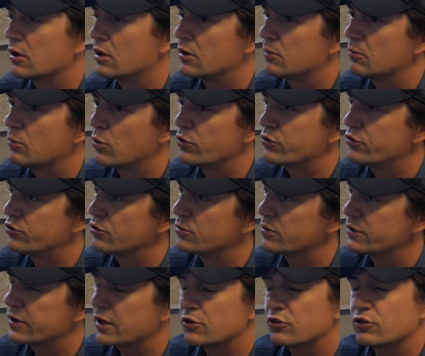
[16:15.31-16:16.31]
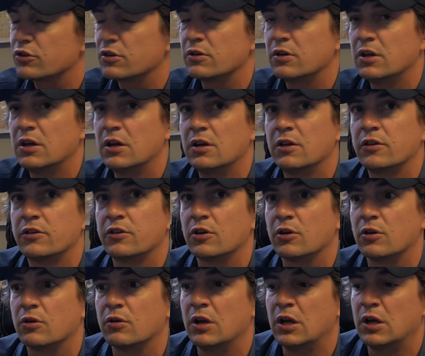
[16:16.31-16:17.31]
moisture retention.
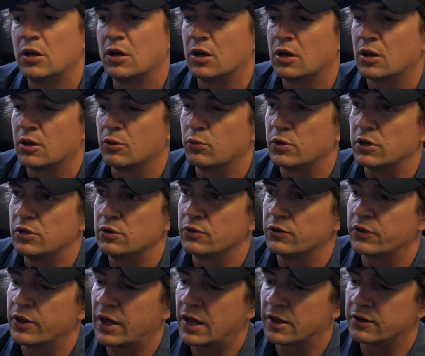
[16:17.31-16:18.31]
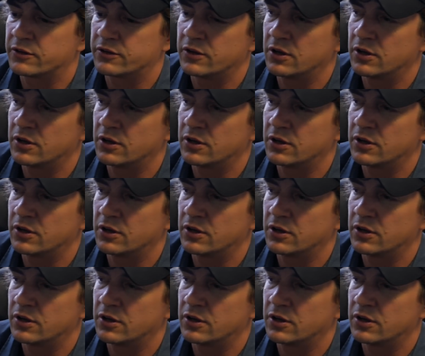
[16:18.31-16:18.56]
So we use that